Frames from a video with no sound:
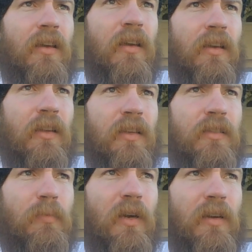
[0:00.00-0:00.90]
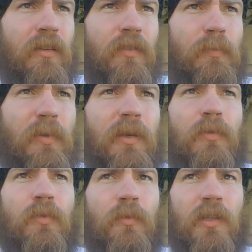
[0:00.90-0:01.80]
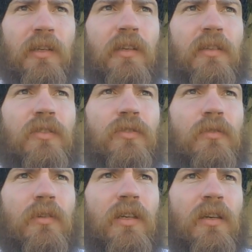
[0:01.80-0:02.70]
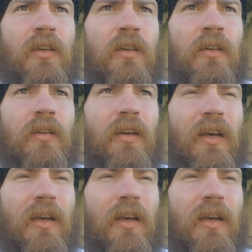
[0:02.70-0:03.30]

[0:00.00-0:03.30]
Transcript: And they just brought enough people really to, I